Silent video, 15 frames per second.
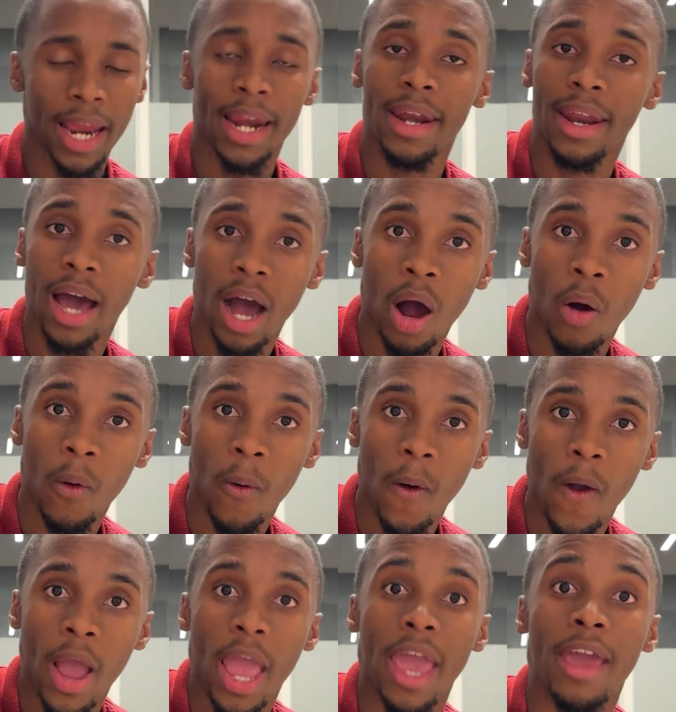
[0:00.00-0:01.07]
Now,
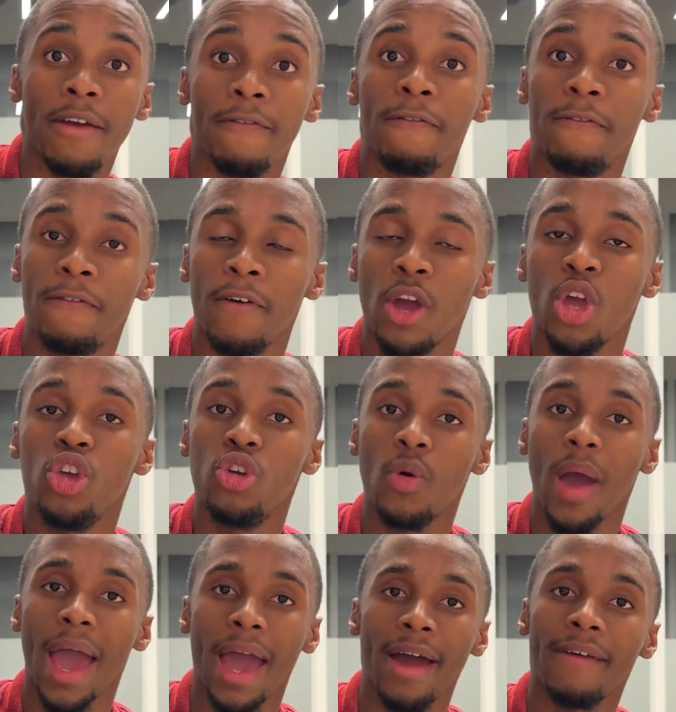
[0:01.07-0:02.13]
if you
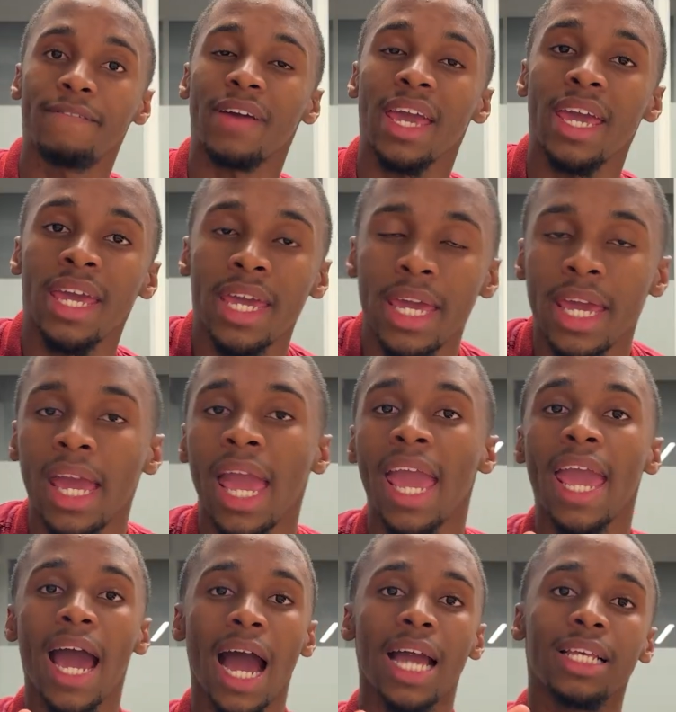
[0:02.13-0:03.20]
have a
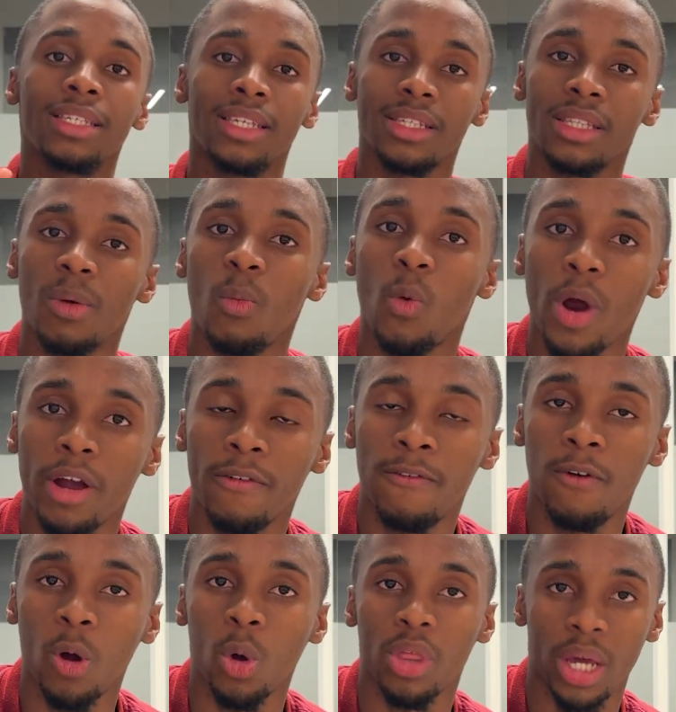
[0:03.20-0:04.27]
AI system
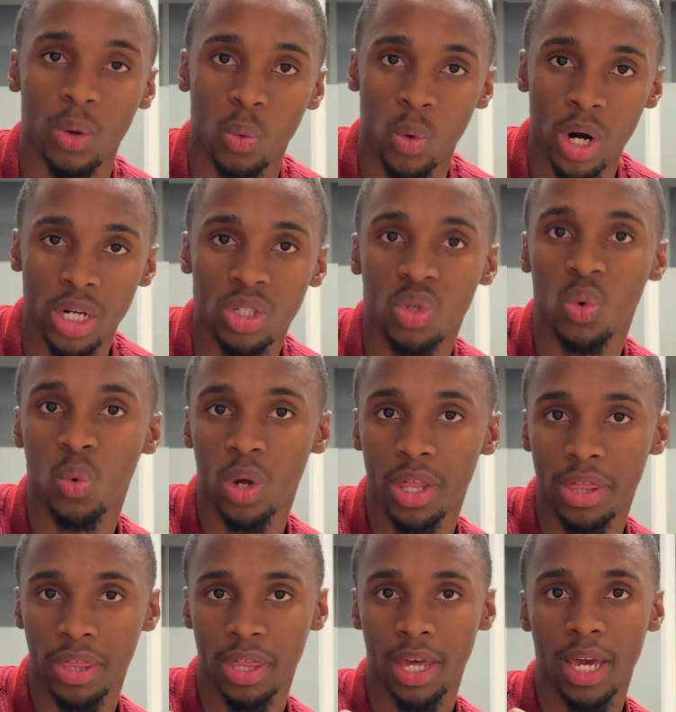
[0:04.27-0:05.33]
workflow that works
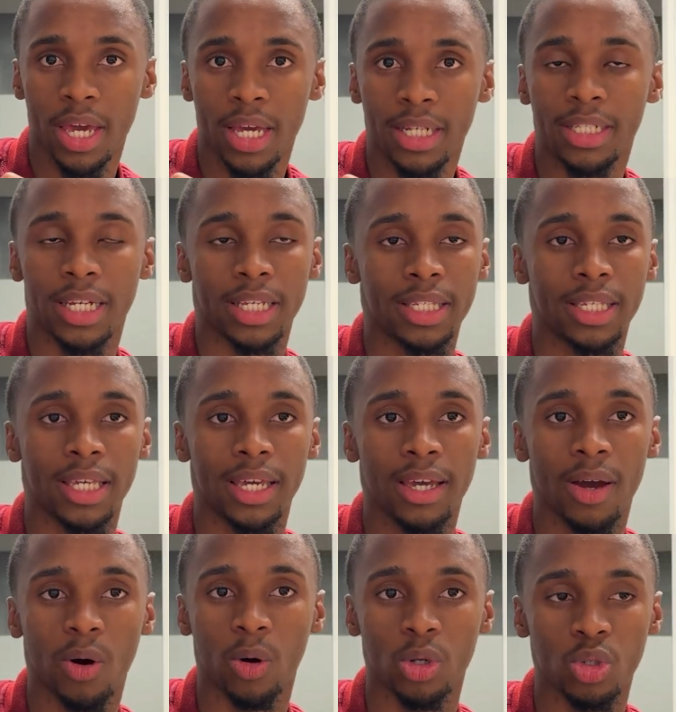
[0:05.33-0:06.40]
with Jessie
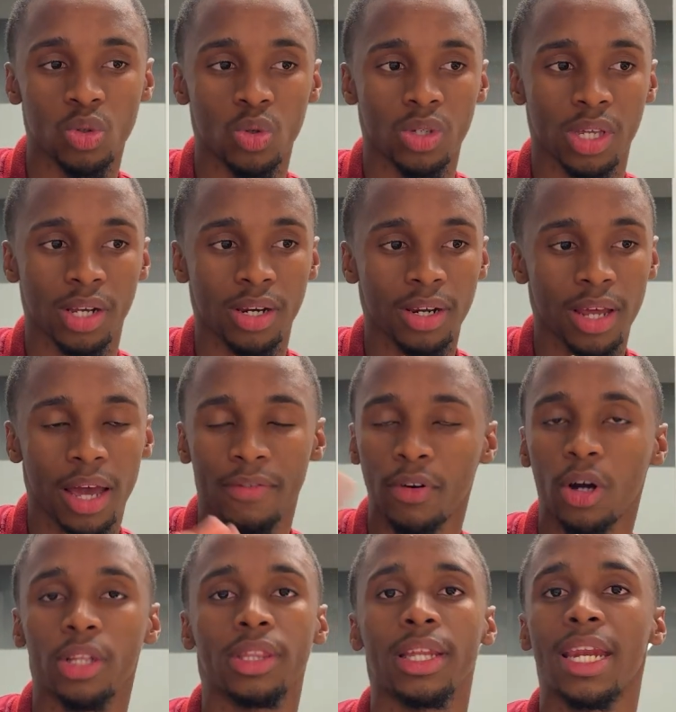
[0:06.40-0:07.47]
or Susan, I
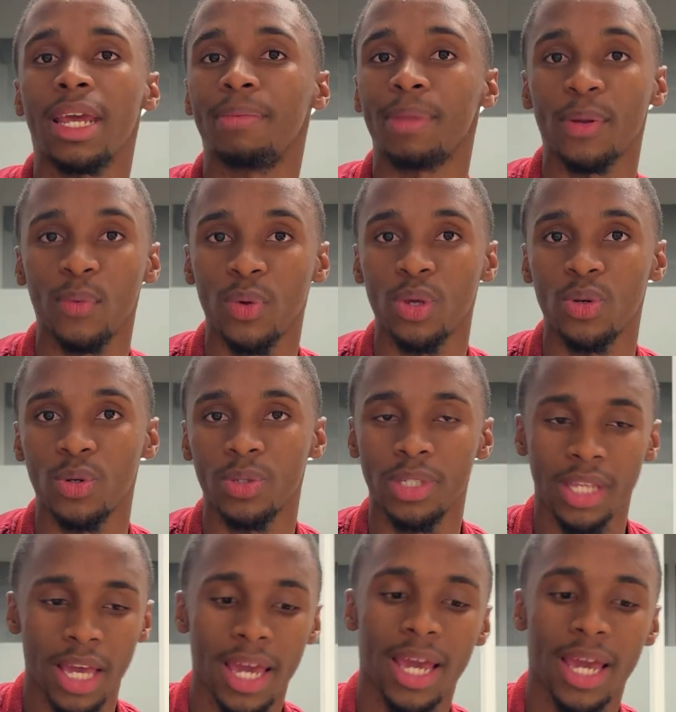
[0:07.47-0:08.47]
forgot the name that we used,